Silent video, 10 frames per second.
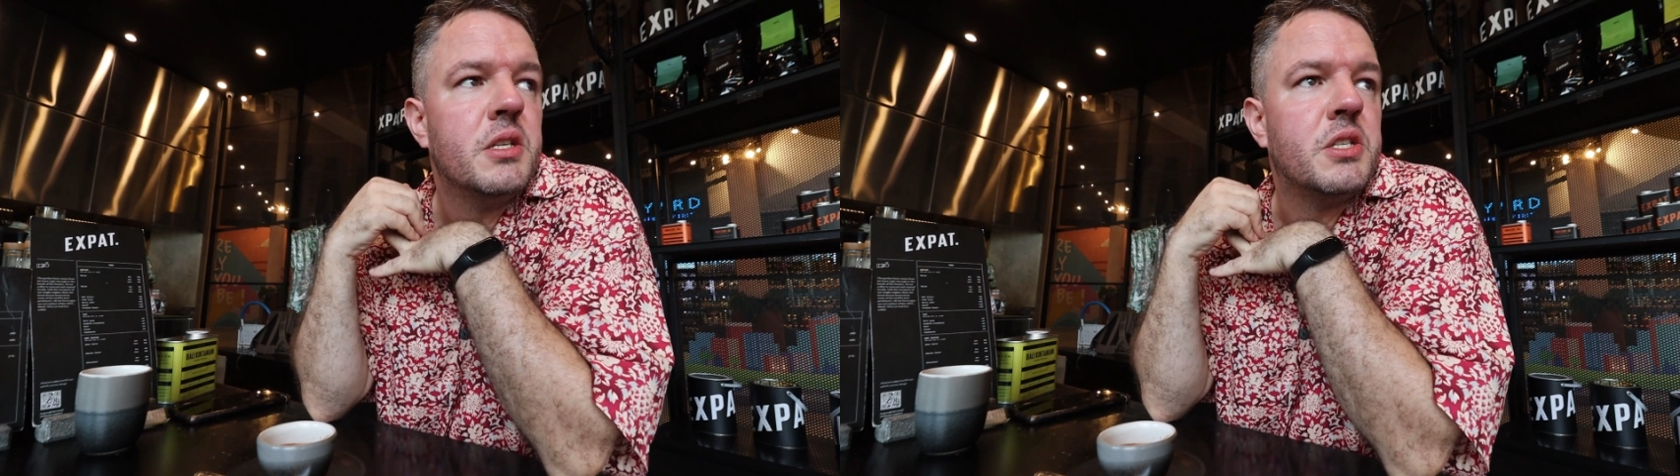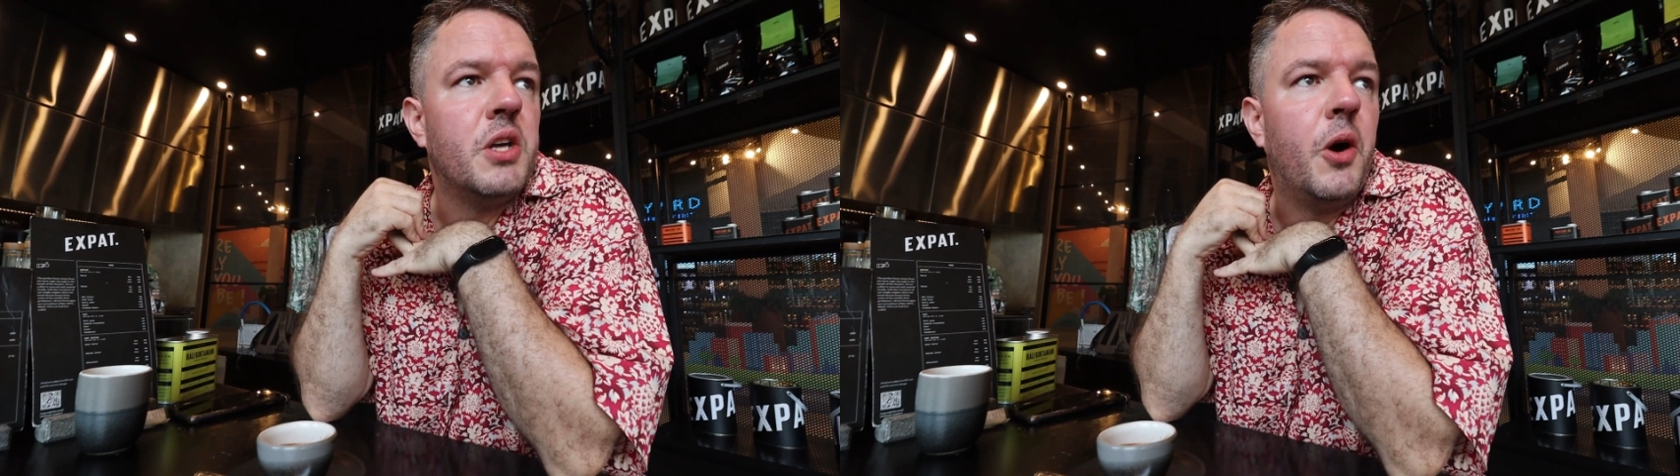
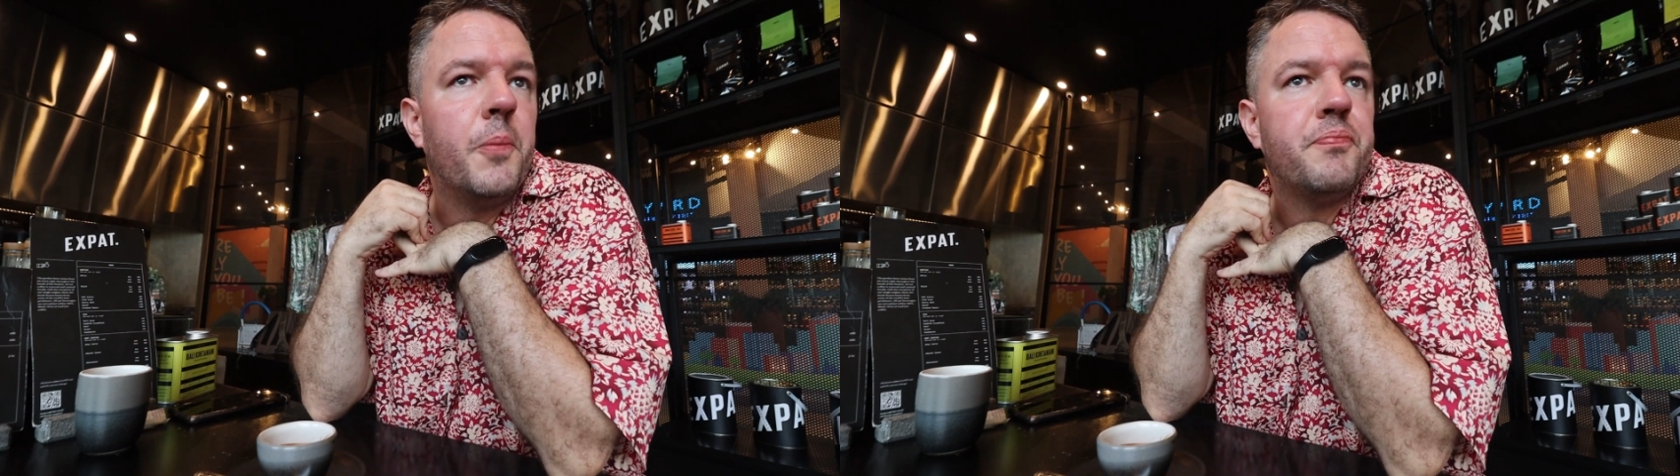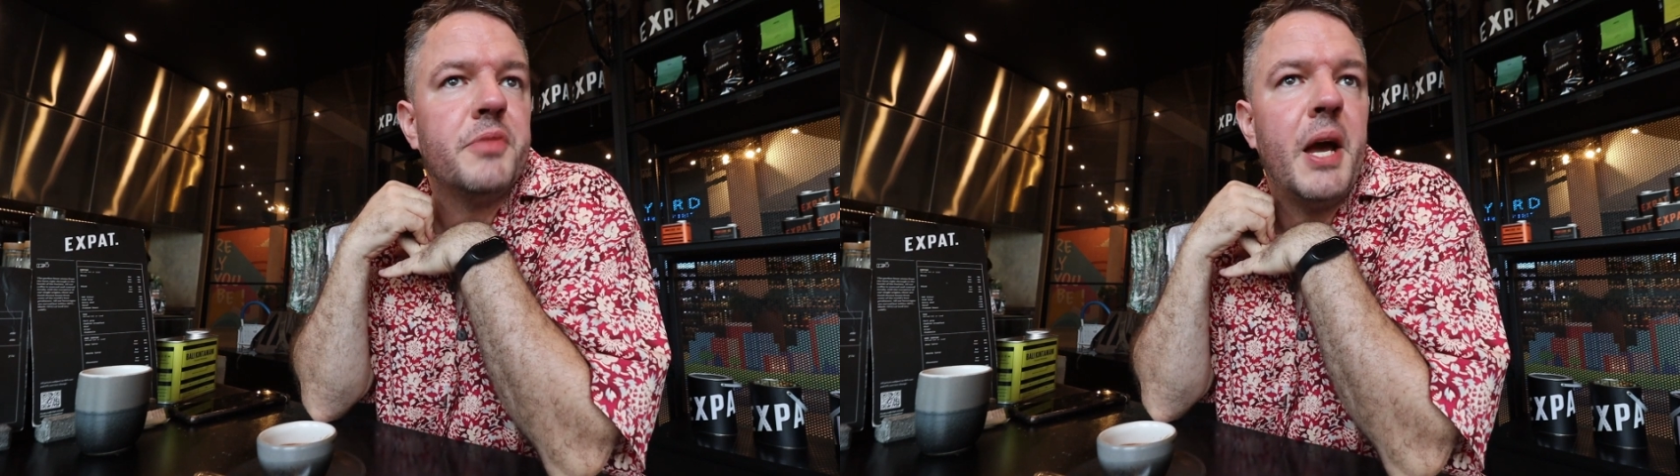
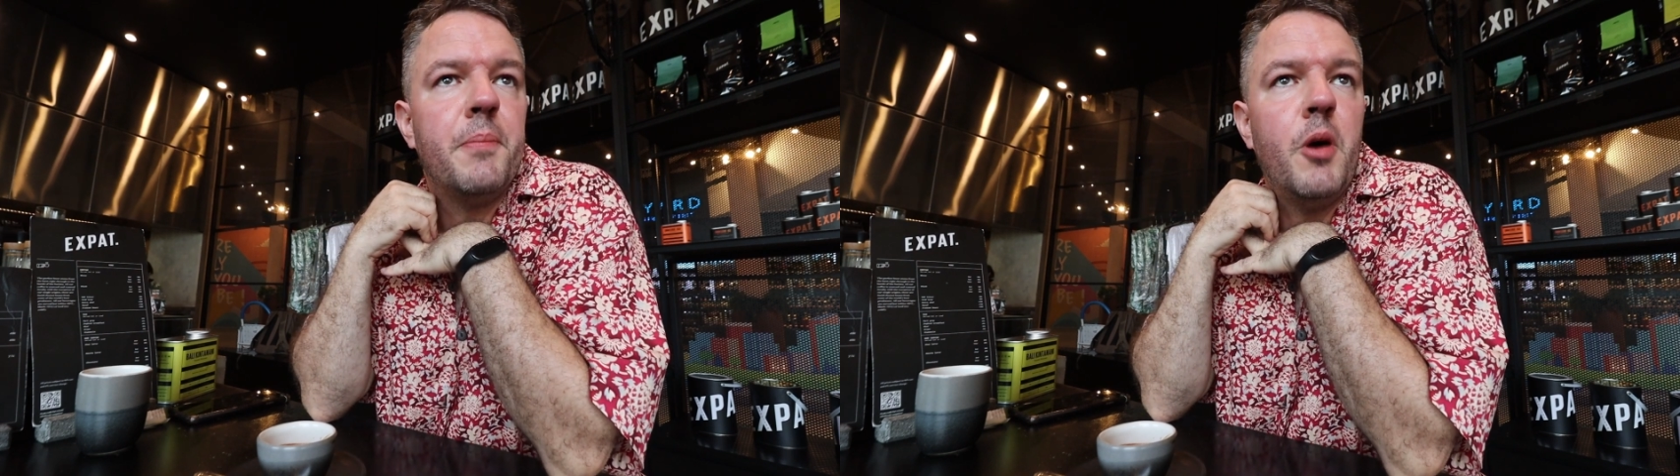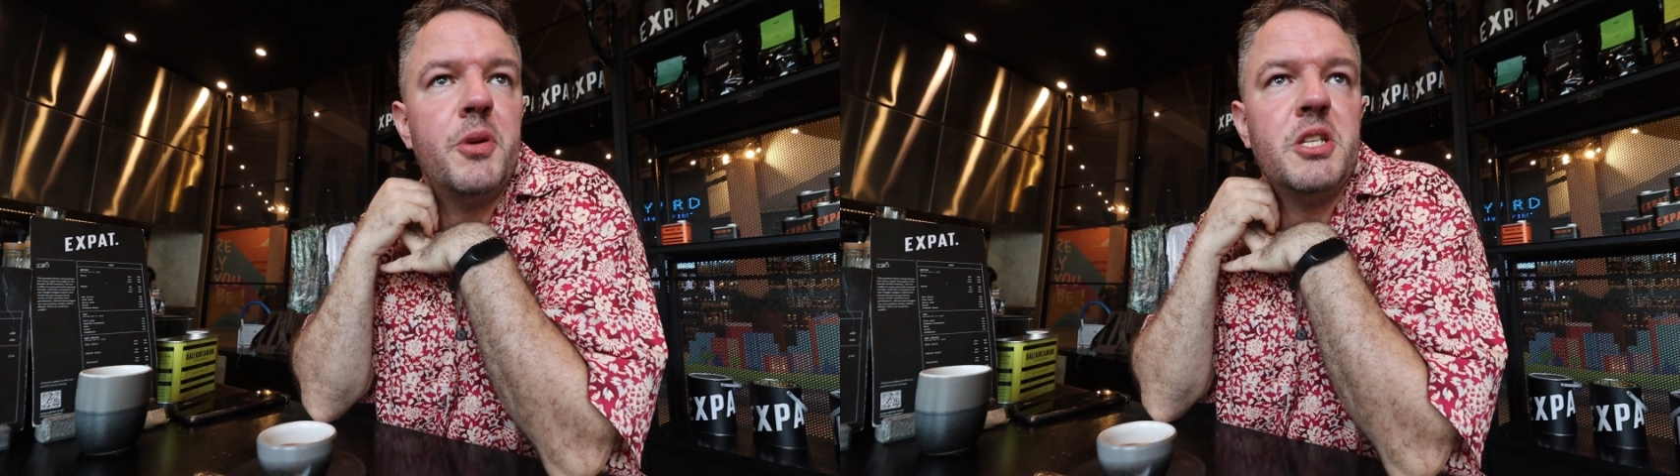So,
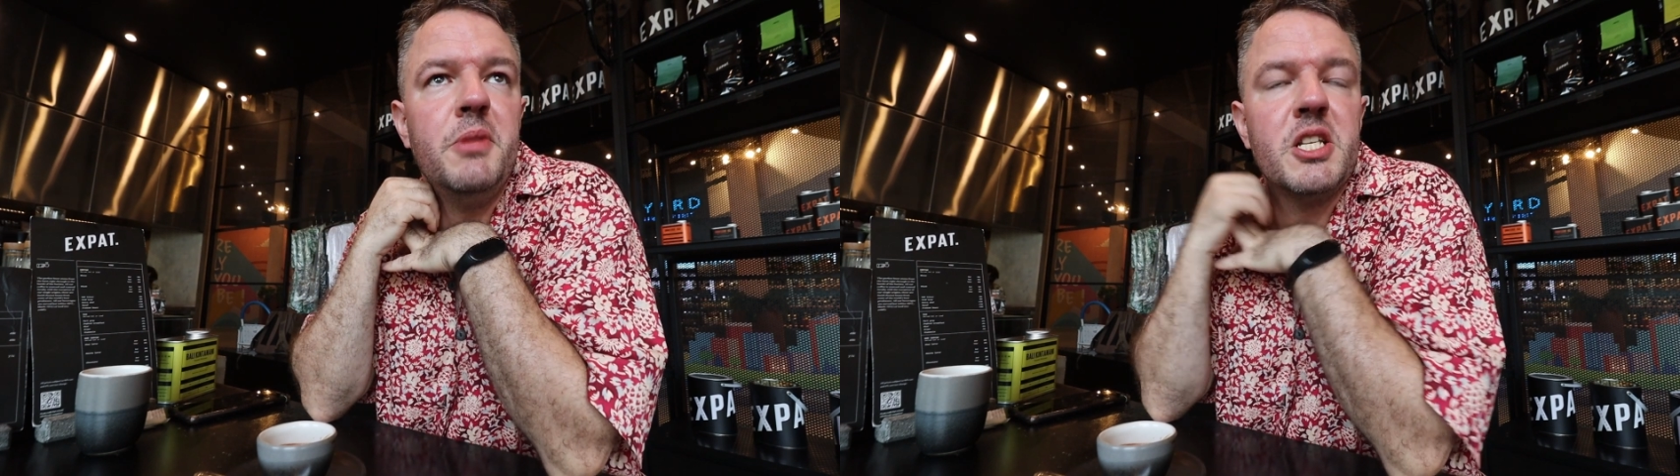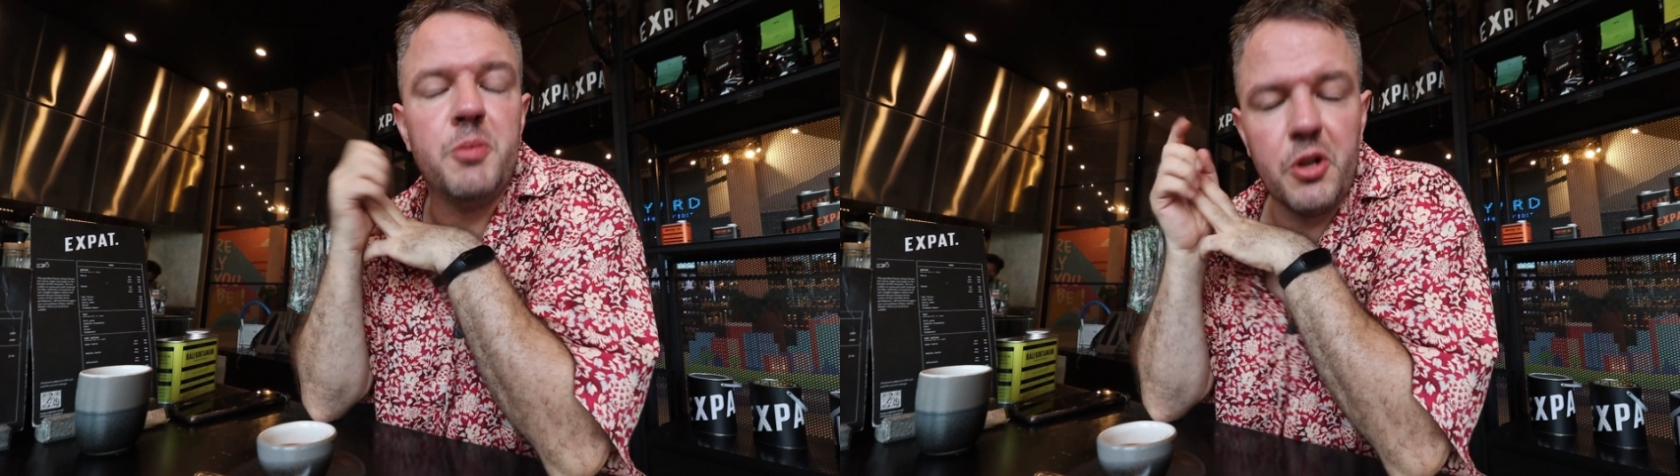yeah, I'll put
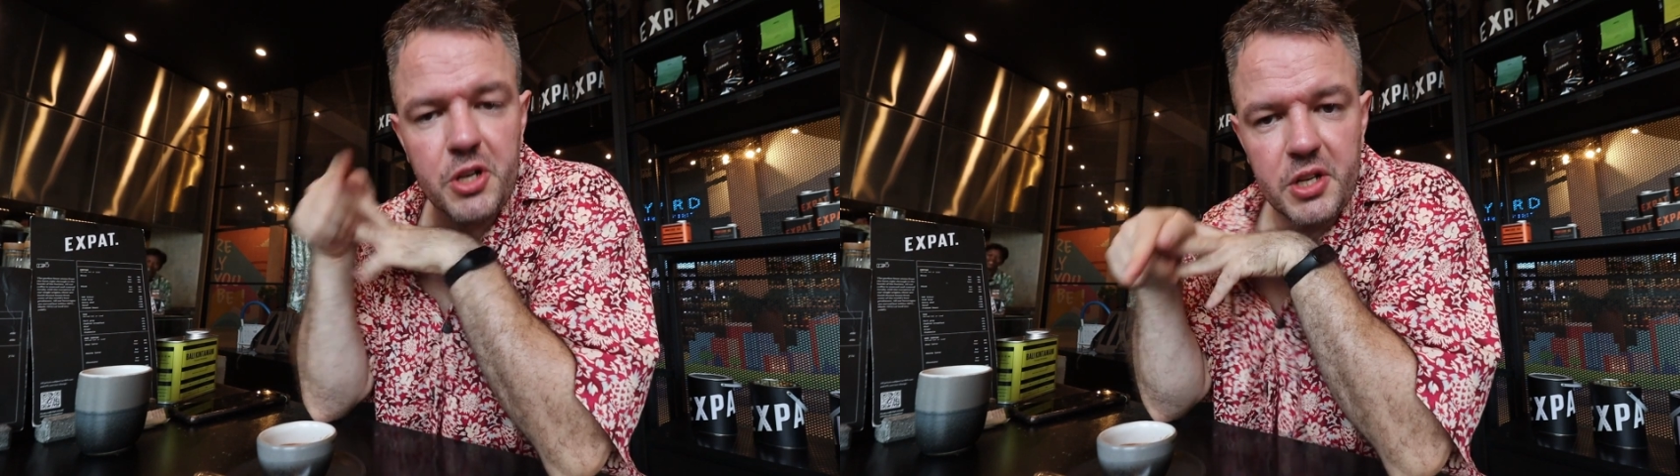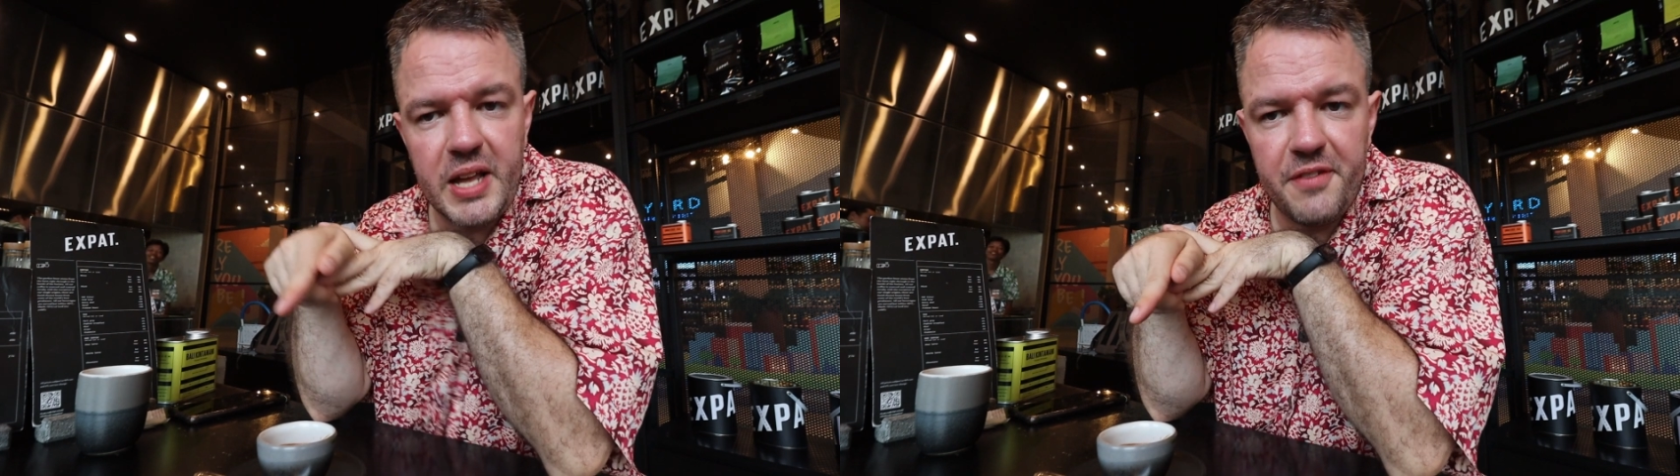some links below
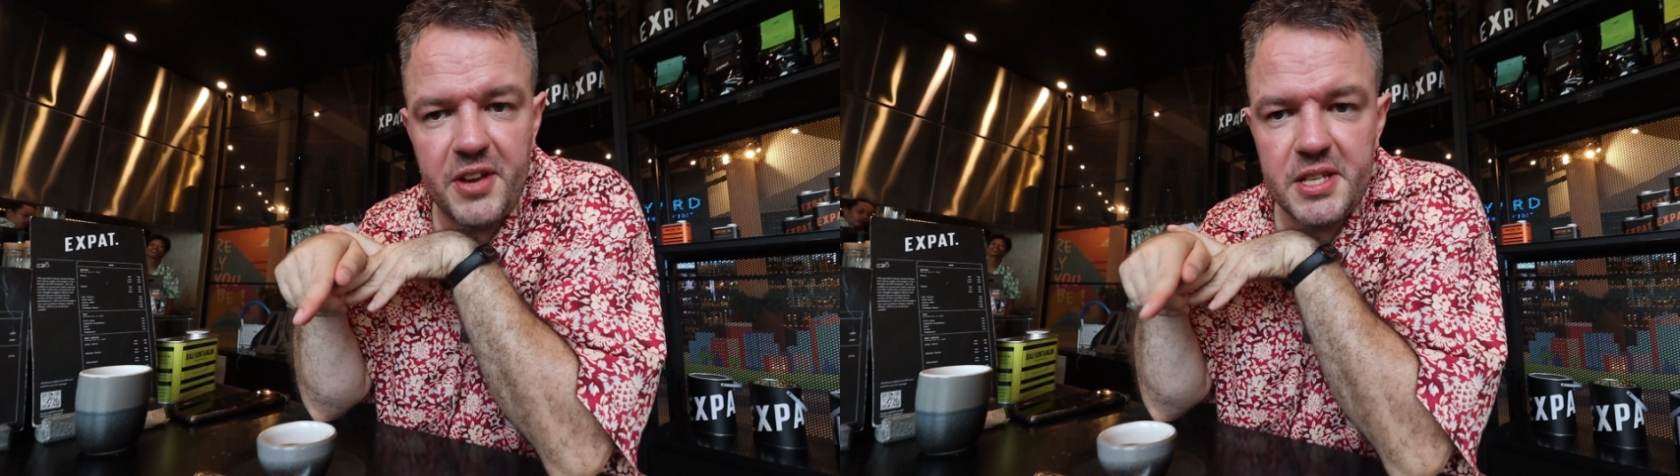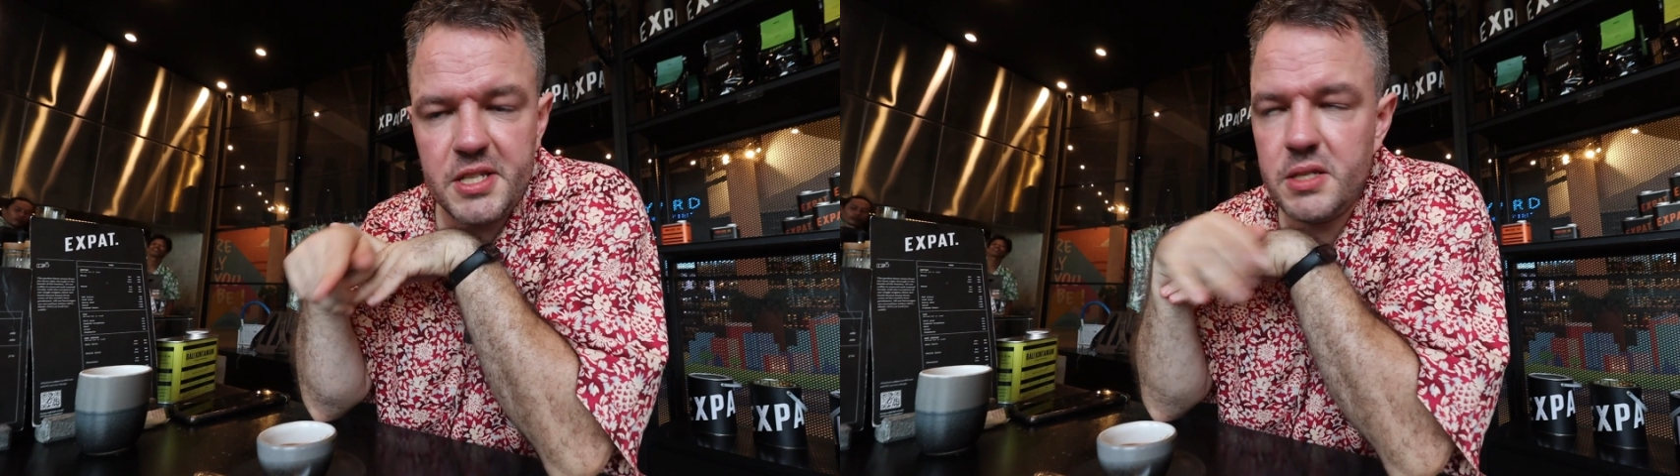to good
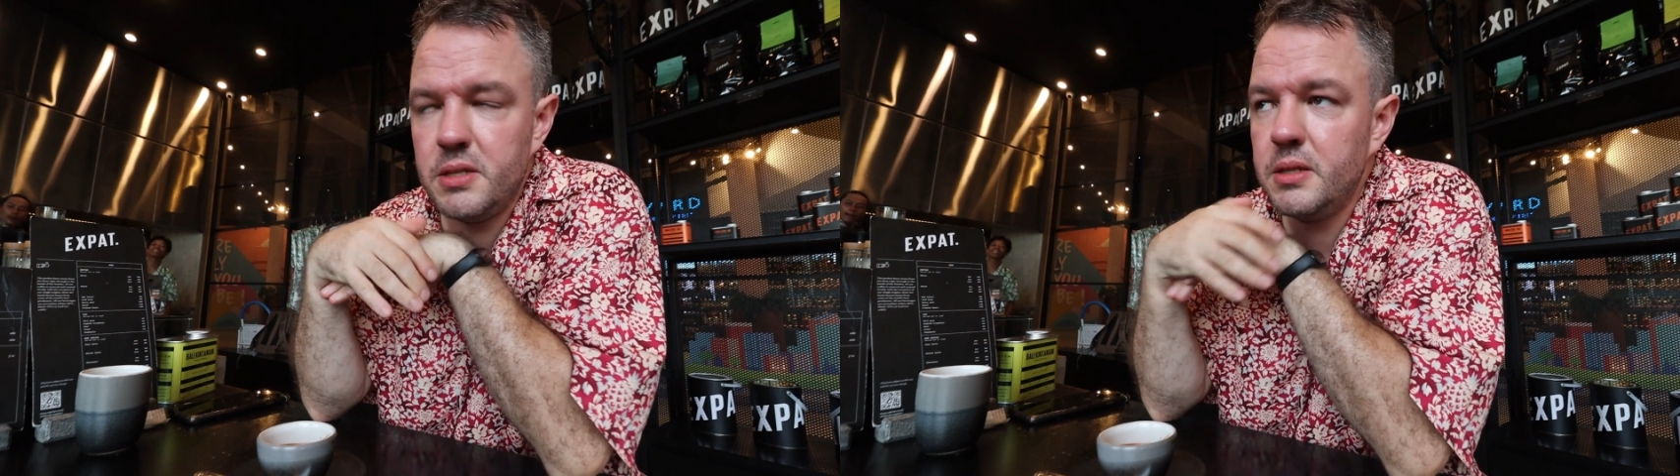cafes.